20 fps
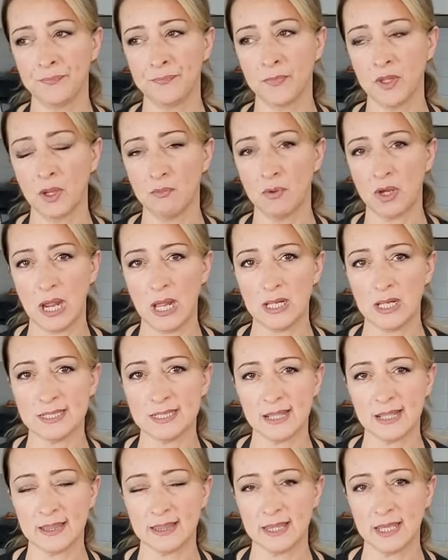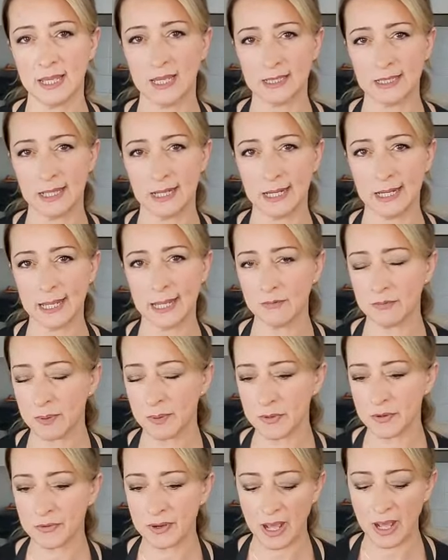what else? Something that I can't
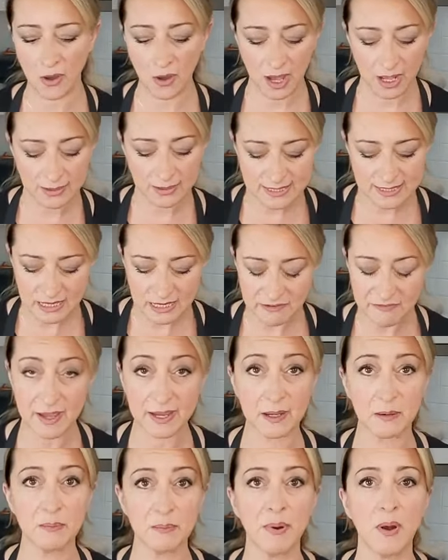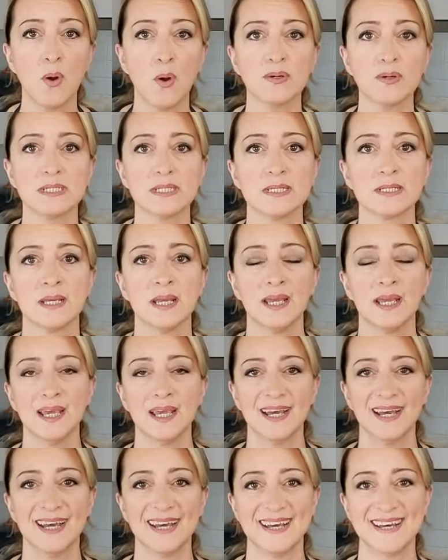remember now. I'll see if I can post
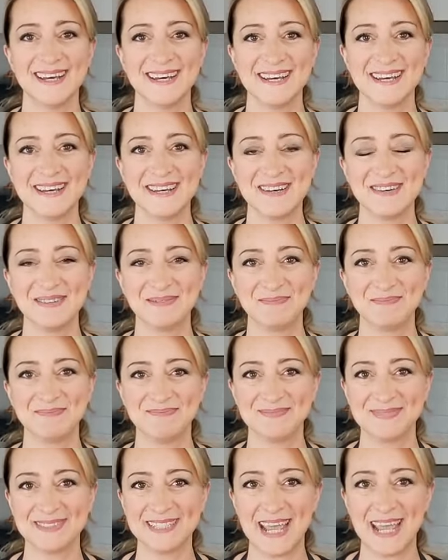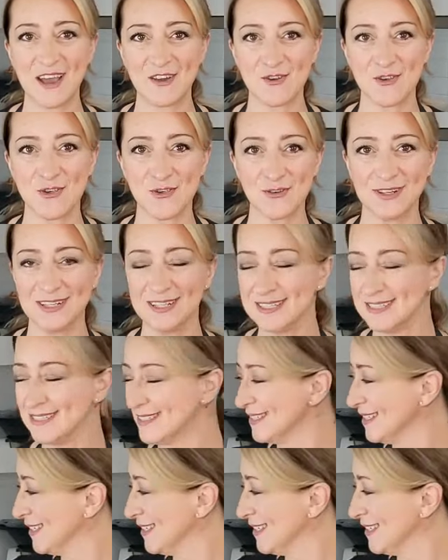the actual